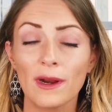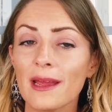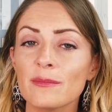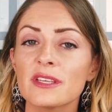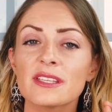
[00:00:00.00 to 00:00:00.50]
what
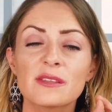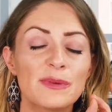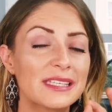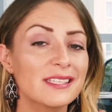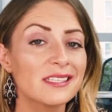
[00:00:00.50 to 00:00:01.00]
I'm
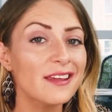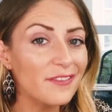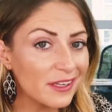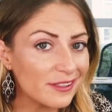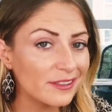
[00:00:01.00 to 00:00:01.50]

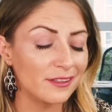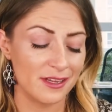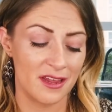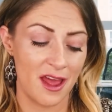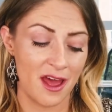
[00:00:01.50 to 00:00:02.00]
specifically
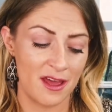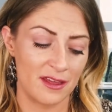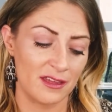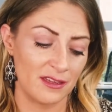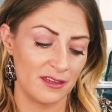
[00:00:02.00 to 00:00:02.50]
looking
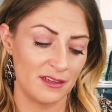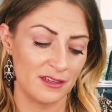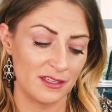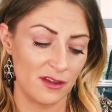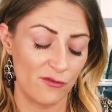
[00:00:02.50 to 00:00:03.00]
at
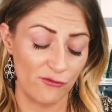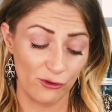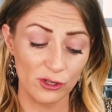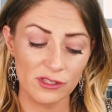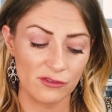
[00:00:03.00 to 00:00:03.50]
is
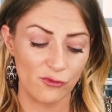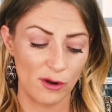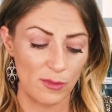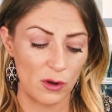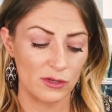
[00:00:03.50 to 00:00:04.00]
first and
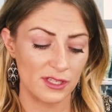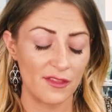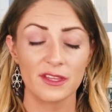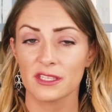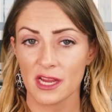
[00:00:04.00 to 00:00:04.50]

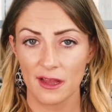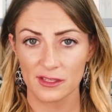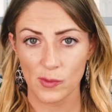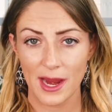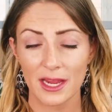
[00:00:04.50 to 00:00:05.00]
foremost the
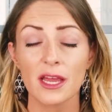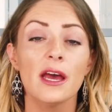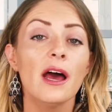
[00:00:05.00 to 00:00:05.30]
sales rank.